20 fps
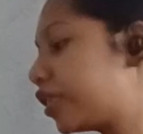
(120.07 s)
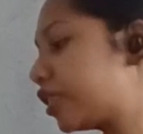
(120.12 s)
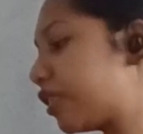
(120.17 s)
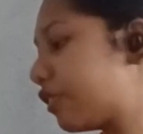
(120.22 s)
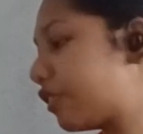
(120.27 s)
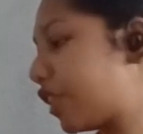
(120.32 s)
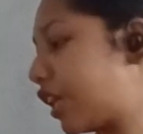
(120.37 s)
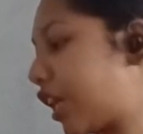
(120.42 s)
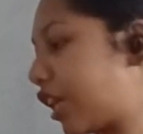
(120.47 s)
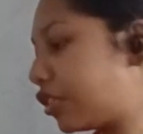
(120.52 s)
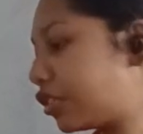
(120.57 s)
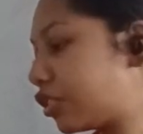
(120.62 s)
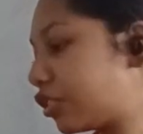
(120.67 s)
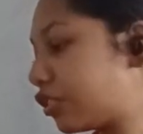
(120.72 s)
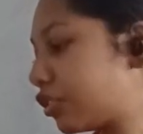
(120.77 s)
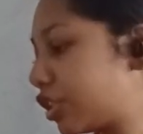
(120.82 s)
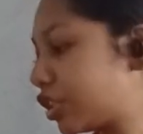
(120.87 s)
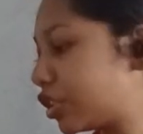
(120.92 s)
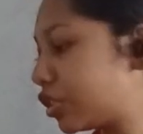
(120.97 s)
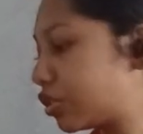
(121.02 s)
natural
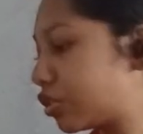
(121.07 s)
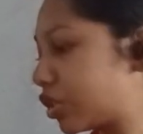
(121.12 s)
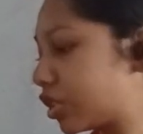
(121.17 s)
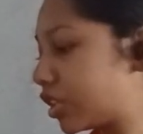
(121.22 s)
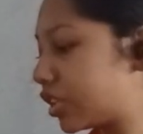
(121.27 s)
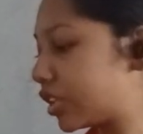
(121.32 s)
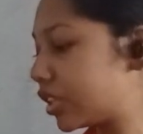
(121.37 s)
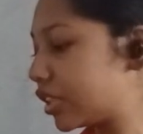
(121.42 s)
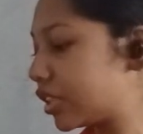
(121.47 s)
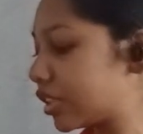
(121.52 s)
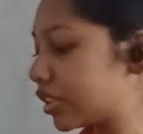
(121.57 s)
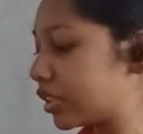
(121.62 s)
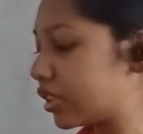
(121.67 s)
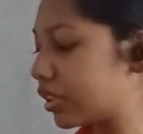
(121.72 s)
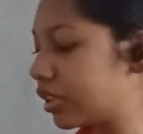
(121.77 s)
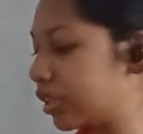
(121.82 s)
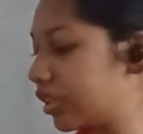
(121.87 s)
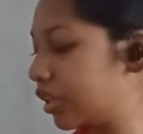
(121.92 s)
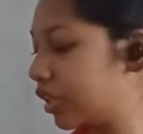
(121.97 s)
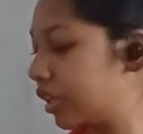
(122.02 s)
resources
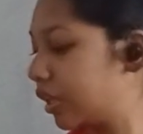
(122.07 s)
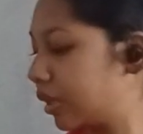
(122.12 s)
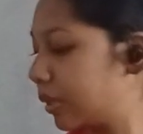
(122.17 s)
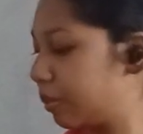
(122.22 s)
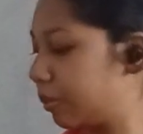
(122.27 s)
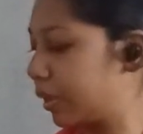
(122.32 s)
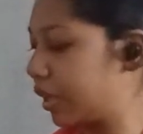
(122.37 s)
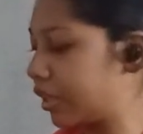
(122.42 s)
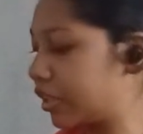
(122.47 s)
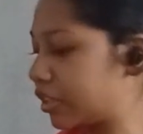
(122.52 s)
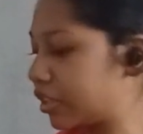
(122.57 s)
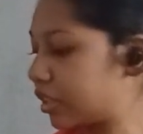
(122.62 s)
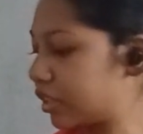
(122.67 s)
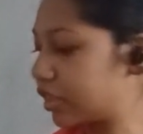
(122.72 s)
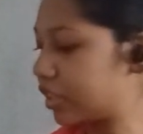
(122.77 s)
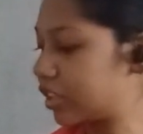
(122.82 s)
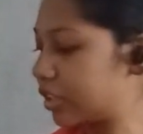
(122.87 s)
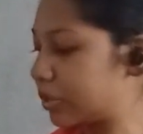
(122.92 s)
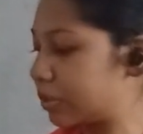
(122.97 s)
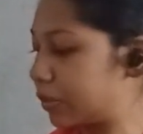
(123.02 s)
based on these
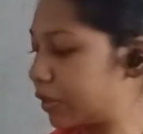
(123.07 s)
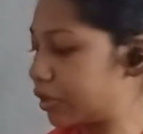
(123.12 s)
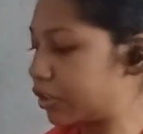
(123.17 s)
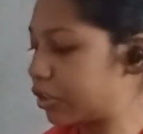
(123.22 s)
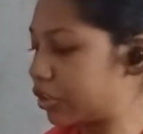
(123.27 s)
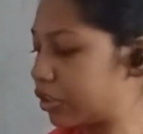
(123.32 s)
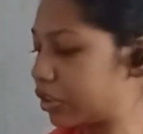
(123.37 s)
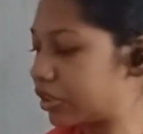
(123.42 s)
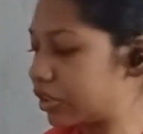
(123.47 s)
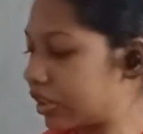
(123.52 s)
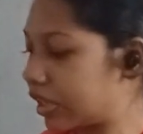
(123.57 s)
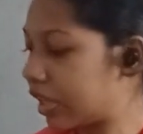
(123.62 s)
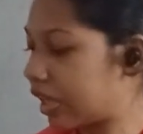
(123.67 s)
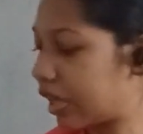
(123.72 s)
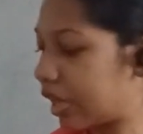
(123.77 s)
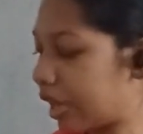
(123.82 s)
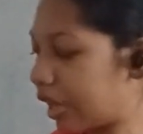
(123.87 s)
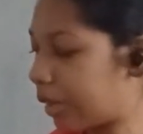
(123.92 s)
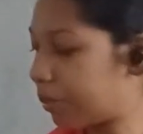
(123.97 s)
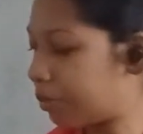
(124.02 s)
pictures that I
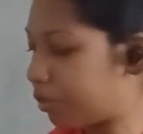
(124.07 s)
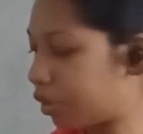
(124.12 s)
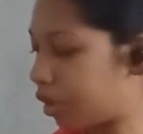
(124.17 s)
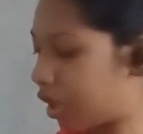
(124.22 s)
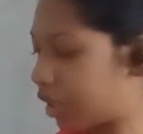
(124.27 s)
brought.